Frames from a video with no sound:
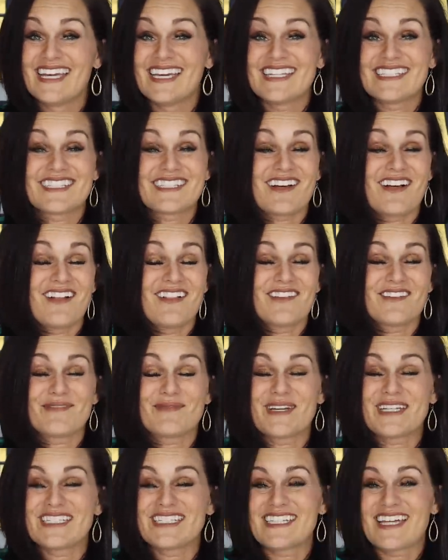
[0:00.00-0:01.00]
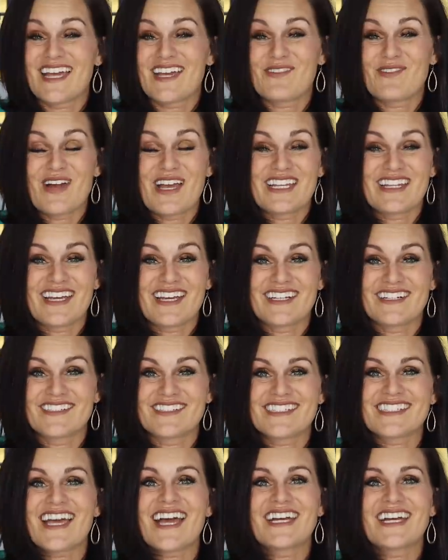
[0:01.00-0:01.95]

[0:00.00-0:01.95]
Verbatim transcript: And to all of my DIY Niners,